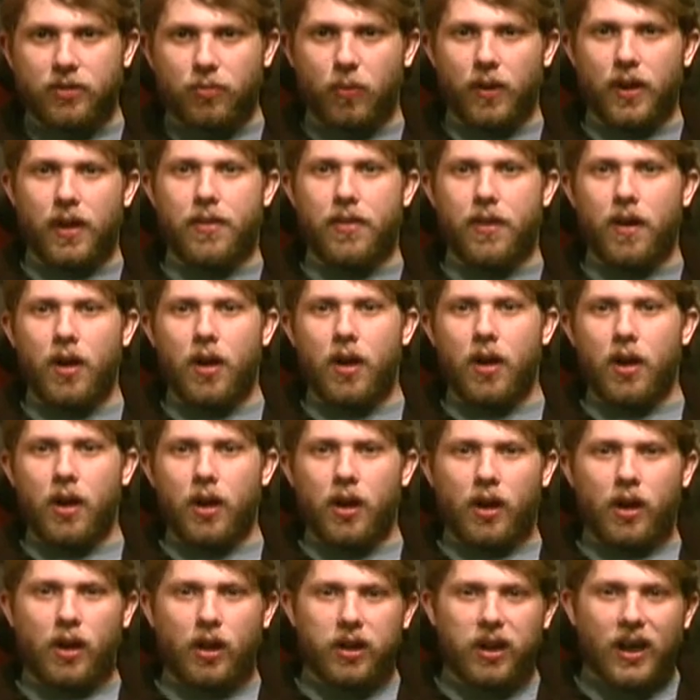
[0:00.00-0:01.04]
with
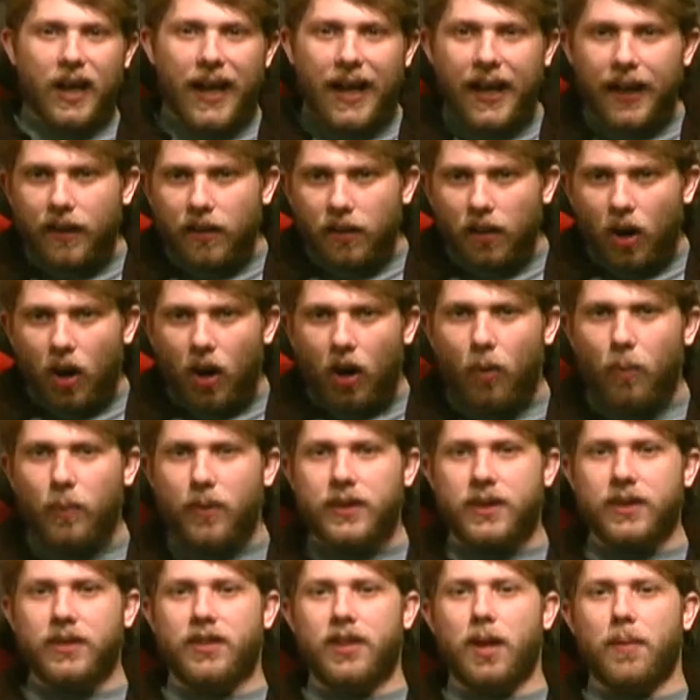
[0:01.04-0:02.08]
clan law,
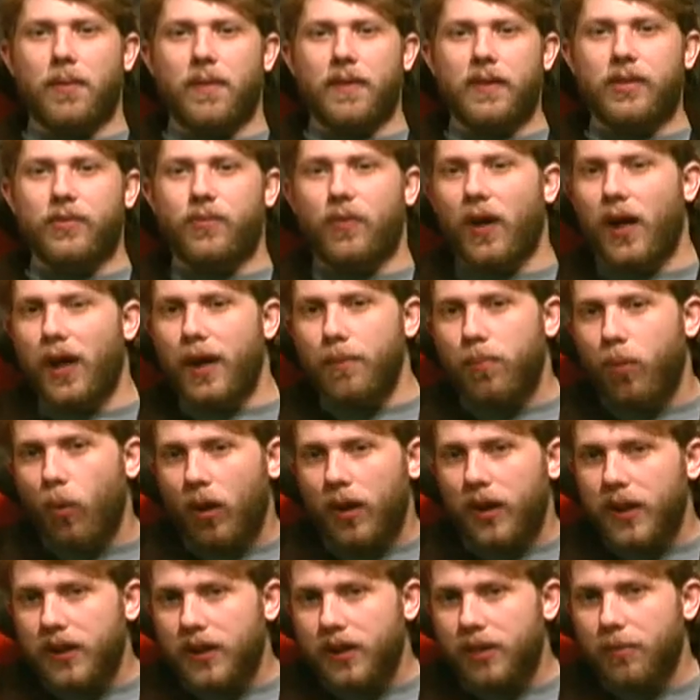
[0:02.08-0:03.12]
which is something that's very
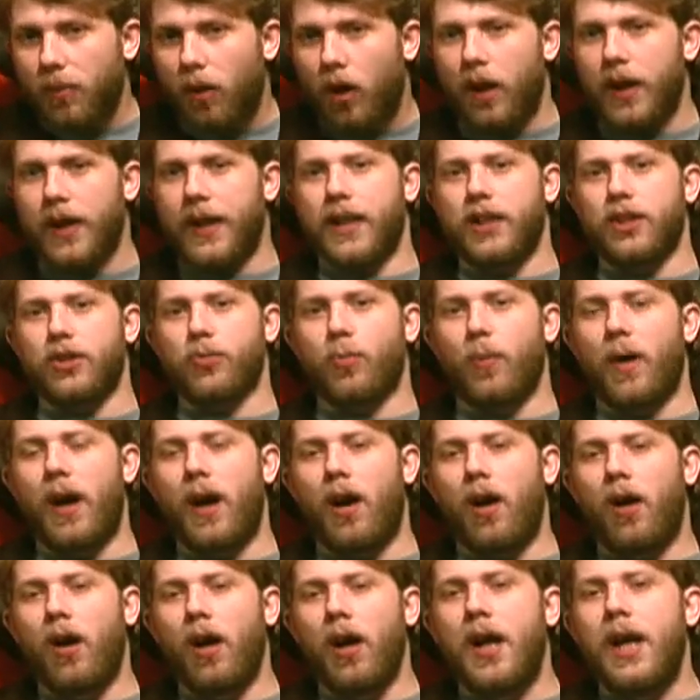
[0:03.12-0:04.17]
important in Somalia as
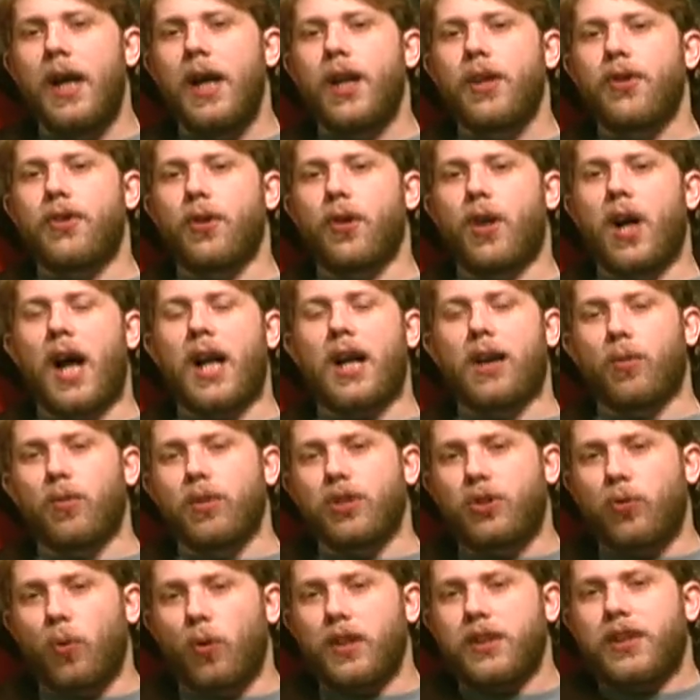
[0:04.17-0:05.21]
well, to kind of
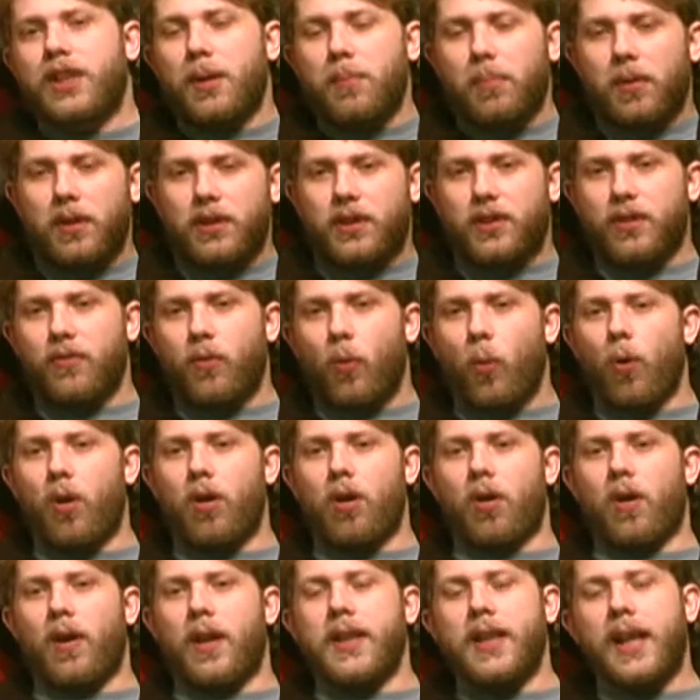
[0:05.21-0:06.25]
restore a semblance of
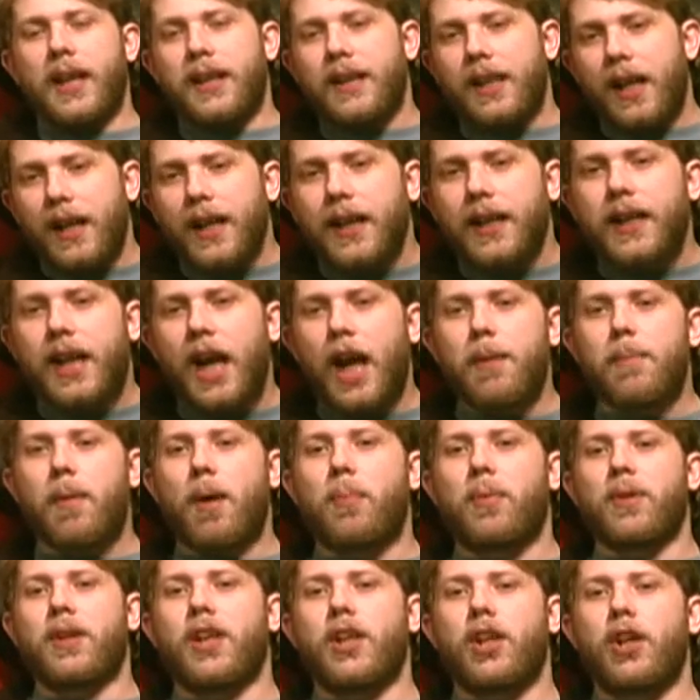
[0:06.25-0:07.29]
order. And they came
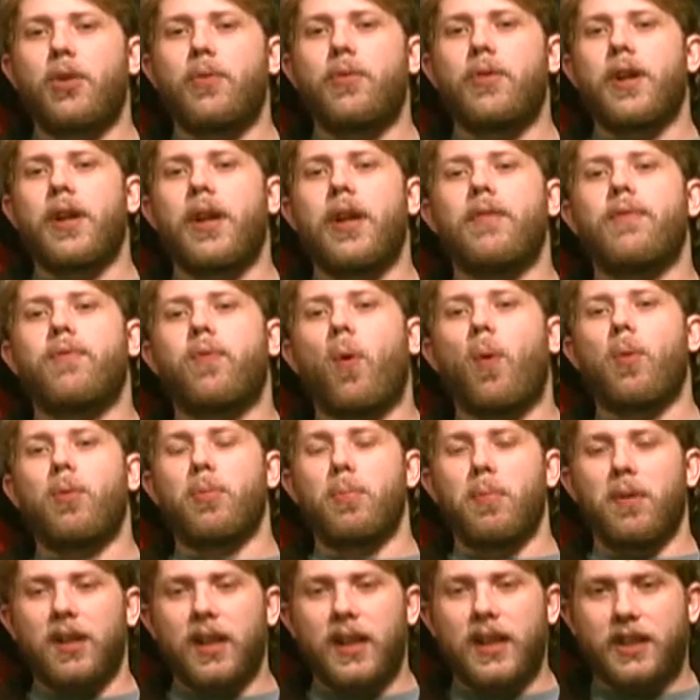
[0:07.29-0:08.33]
up with a union and formed
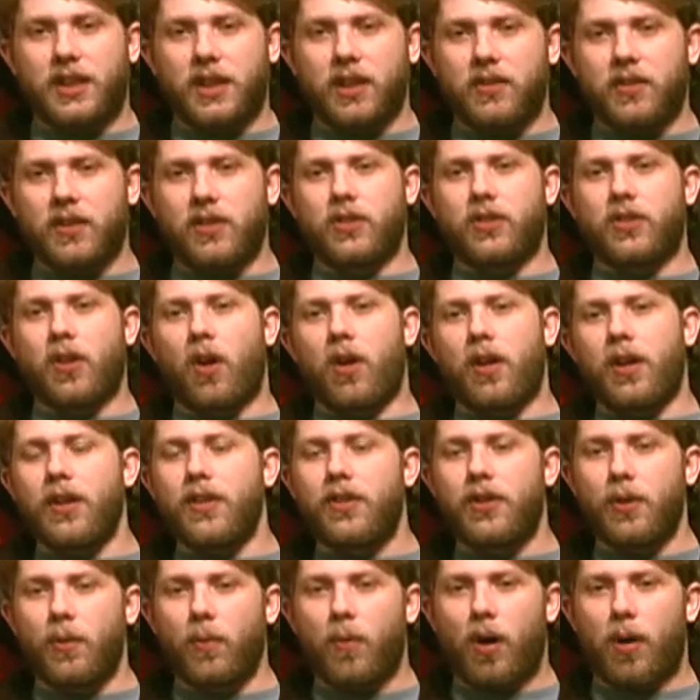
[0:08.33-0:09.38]
militias and started
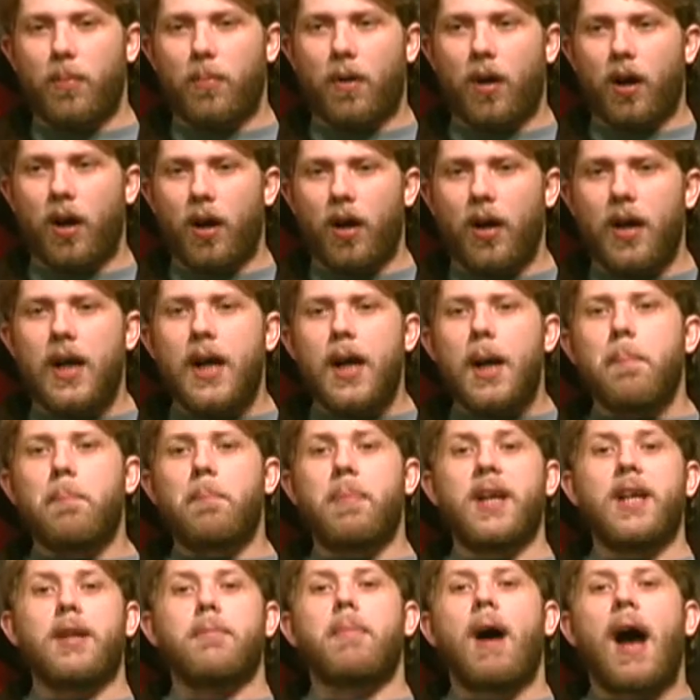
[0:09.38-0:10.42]
to
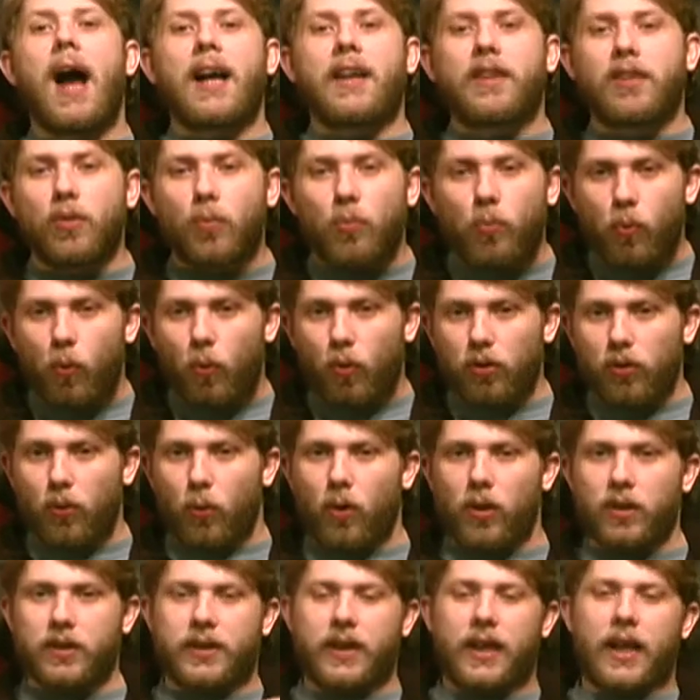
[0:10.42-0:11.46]
beat back the
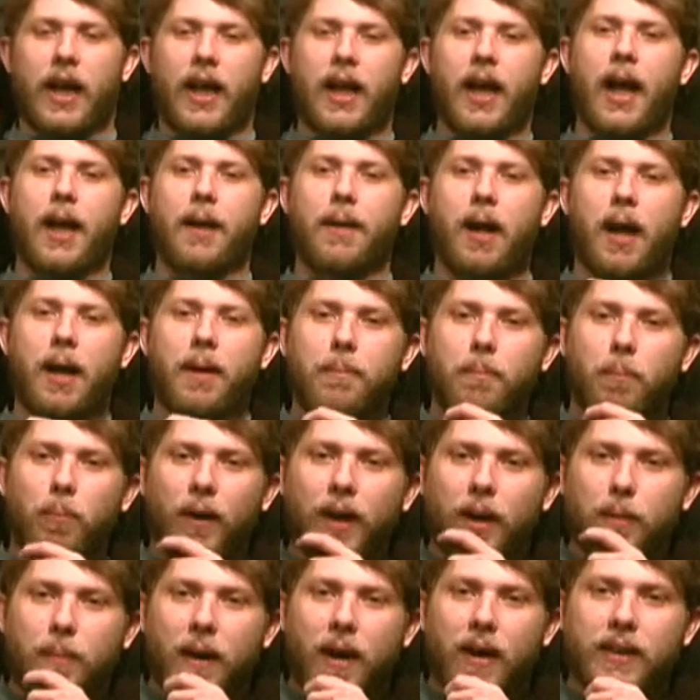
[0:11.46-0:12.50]
warlords and
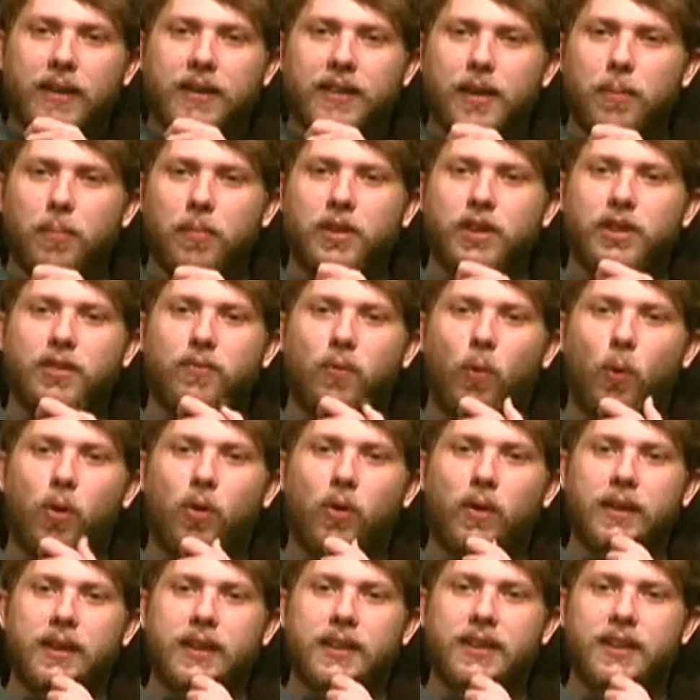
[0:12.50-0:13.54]
bring about a semblance of
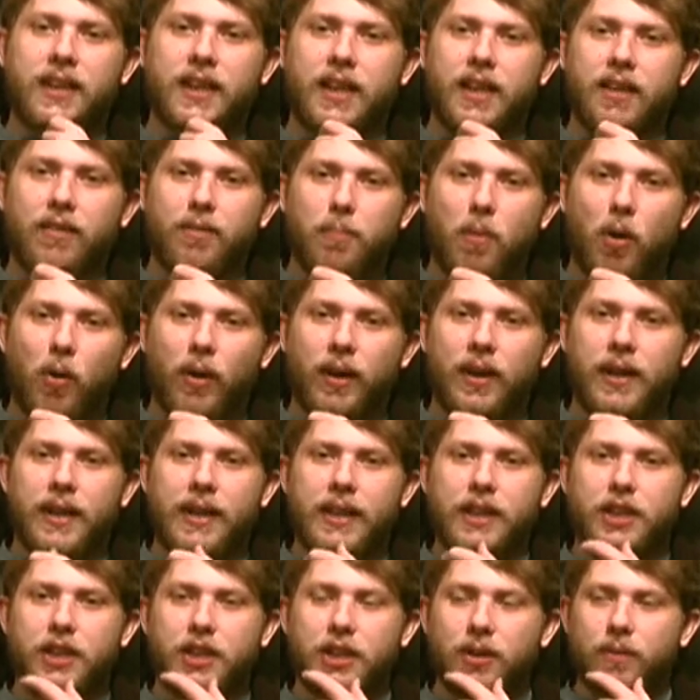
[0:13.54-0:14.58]
order in the city of
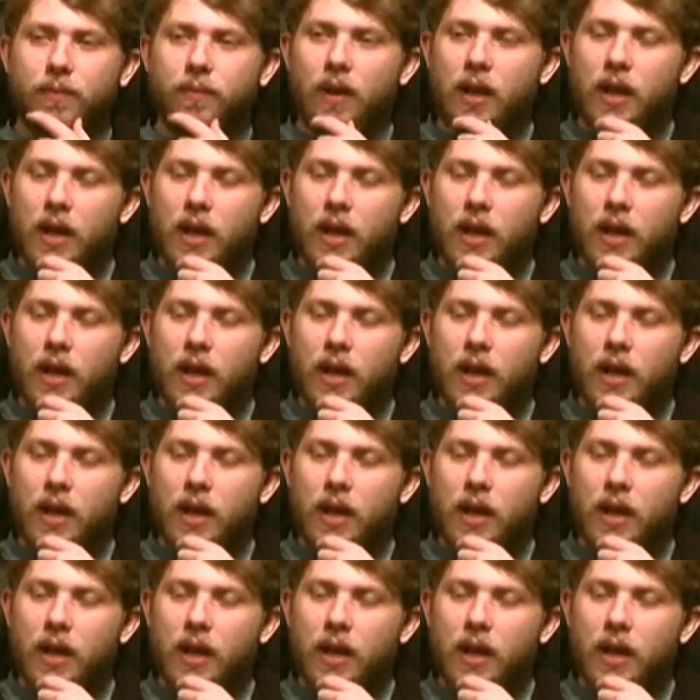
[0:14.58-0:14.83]
Mogadishu.